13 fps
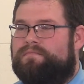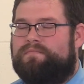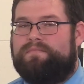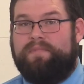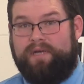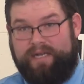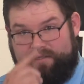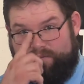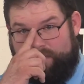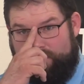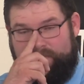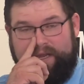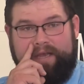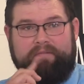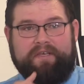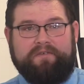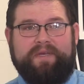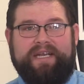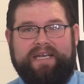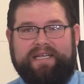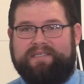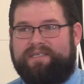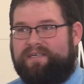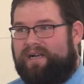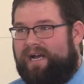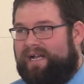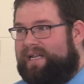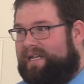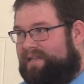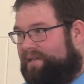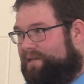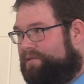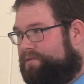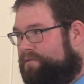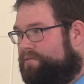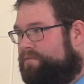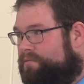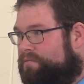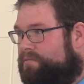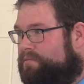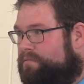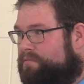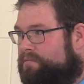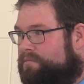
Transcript: And that's why when we have these meetings here, I need this. True.